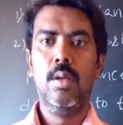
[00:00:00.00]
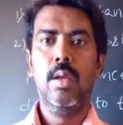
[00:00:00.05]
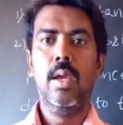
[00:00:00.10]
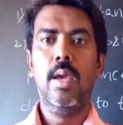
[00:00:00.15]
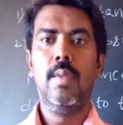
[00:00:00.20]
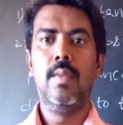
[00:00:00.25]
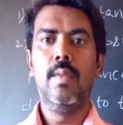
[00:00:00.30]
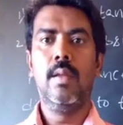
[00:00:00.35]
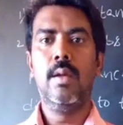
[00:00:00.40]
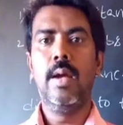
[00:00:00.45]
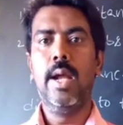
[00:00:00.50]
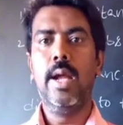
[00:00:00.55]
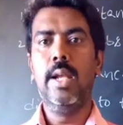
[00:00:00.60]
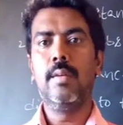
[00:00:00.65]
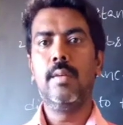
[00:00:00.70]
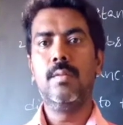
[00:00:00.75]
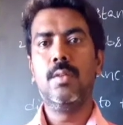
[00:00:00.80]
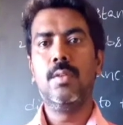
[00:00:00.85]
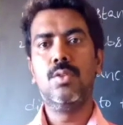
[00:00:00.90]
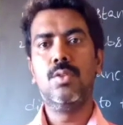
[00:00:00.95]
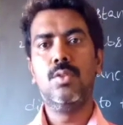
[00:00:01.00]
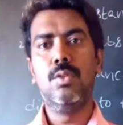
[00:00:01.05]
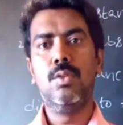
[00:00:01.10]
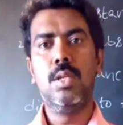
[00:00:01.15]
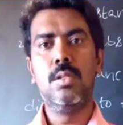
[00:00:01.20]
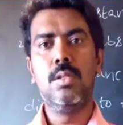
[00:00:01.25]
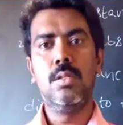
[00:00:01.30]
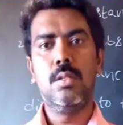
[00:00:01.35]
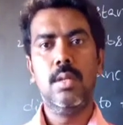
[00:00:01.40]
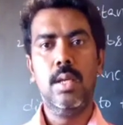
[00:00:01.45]
either height of the
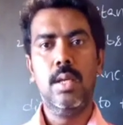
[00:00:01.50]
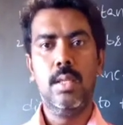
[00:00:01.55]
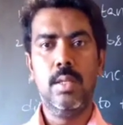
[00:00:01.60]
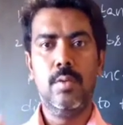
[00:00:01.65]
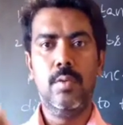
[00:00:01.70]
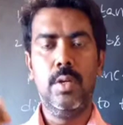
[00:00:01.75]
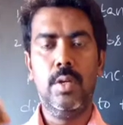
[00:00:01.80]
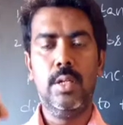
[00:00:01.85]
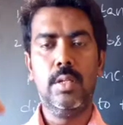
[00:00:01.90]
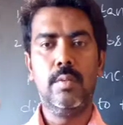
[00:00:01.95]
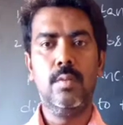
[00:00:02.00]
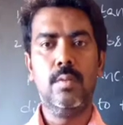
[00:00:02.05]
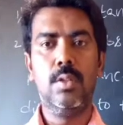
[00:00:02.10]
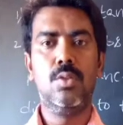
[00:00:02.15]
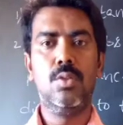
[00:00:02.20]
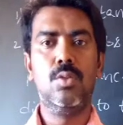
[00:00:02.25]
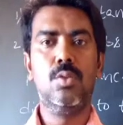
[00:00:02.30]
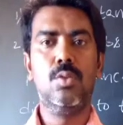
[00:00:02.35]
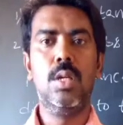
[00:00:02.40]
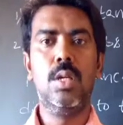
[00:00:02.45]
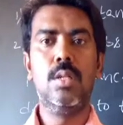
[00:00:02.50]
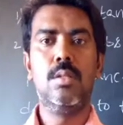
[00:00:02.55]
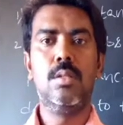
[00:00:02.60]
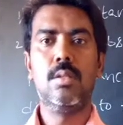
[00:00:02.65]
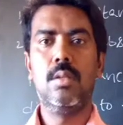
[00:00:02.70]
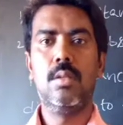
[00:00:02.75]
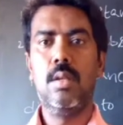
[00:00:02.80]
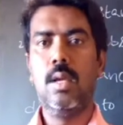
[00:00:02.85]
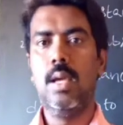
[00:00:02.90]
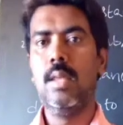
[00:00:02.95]
students, either weight of the
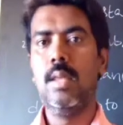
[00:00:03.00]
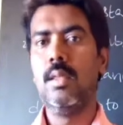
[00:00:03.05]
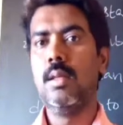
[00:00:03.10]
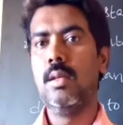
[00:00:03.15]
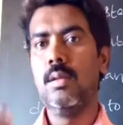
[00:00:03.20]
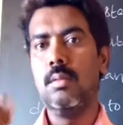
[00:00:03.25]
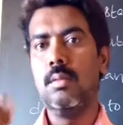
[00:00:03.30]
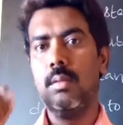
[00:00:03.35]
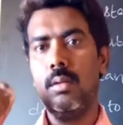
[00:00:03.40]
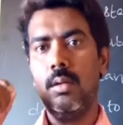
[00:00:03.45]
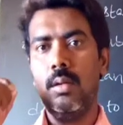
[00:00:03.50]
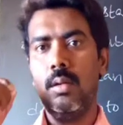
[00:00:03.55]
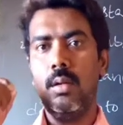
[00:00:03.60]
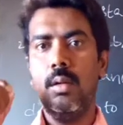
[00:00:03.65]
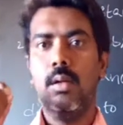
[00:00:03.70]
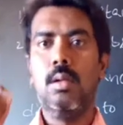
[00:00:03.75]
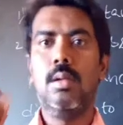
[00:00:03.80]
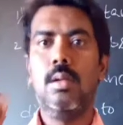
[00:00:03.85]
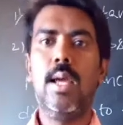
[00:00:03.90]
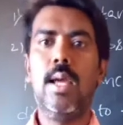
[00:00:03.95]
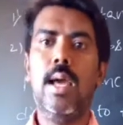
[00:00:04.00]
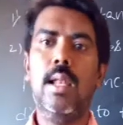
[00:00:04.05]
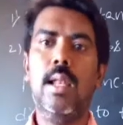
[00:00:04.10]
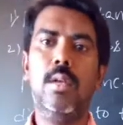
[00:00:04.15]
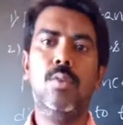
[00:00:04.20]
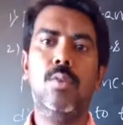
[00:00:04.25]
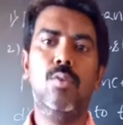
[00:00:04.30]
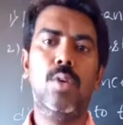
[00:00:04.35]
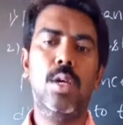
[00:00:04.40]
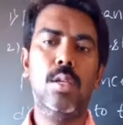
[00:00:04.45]
students, either
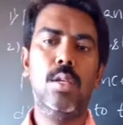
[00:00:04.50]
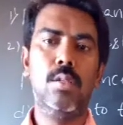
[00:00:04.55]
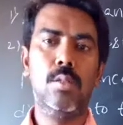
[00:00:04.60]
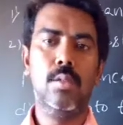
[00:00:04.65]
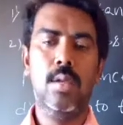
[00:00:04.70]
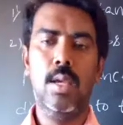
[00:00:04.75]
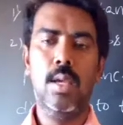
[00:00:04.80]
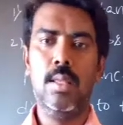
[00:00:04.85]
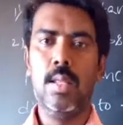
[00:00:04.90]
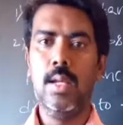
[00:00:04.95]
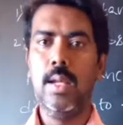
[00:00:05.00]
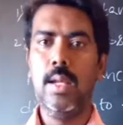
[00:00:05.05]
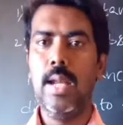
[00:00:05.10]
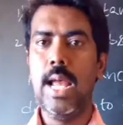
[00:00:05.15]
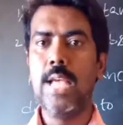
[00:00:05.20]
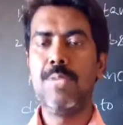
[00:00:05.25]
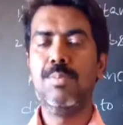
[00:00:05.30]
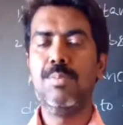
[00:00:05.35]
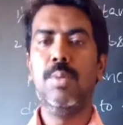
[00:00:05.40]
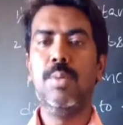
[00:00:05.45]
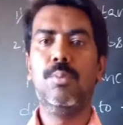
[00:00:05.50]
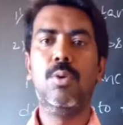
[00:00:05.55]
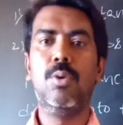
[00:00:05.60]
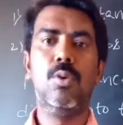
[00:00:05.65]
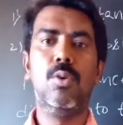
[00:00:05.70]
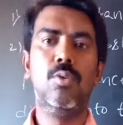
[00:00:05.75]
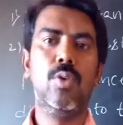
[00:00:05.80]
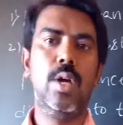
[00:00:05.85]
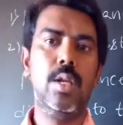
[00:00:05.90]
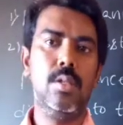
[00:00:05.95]
talent wise, either grasping
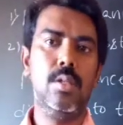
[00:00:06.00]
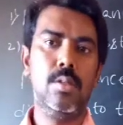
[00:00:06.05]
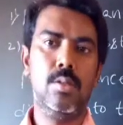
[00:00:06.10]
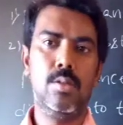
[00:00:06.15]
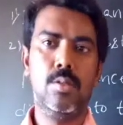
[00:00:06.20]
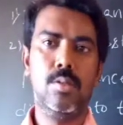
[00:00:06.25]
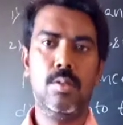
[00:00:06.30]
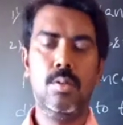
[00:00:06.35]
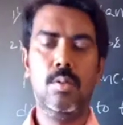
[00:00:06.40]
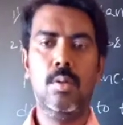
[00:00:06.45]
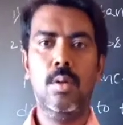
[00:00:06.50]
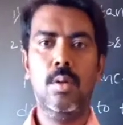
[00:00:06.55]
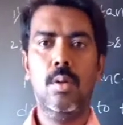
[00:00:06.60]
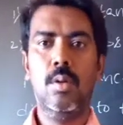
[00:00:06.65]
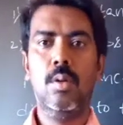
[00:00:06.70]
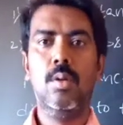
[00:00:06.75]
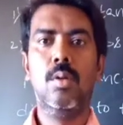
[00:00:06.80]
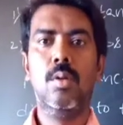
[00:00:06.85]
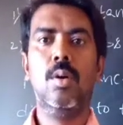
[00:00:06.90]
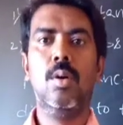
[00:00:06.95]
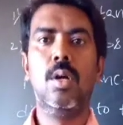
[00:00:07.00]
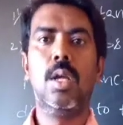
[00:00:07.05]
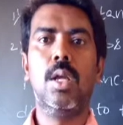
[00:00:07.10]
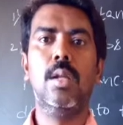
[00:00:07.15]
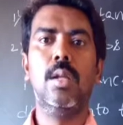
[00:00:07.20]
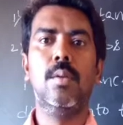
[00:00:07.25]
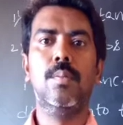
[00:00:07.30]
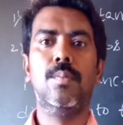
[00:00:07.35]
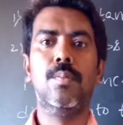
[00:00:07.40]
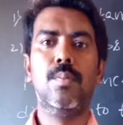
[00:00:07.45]
power wise, okay,